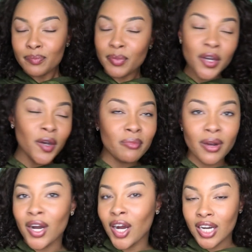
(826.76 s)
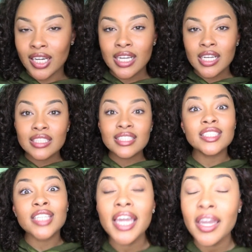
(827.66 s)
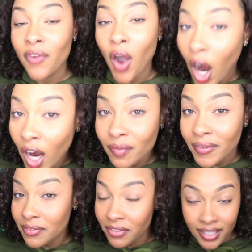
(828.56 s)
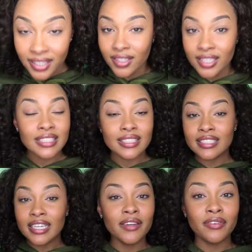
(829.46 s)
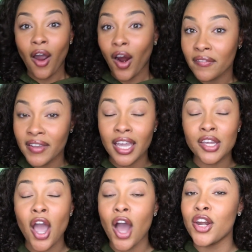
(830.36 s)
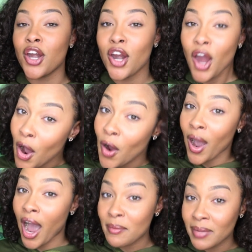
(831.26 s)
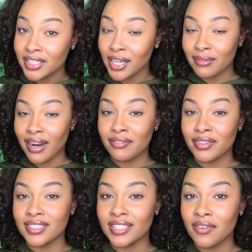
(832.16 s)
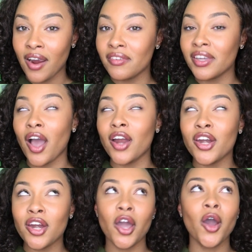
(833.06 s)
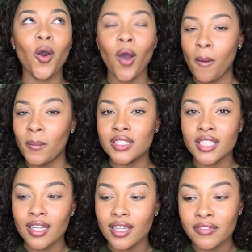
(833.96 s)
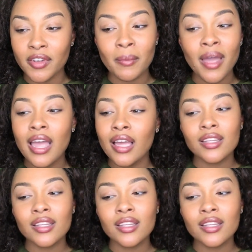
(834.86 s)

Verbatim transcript: Bill Burr, Steve Harvey, funnier than Steve Harvey. And y'all know how much I'm writing for Steve Harvey. Y'all know how much I love him.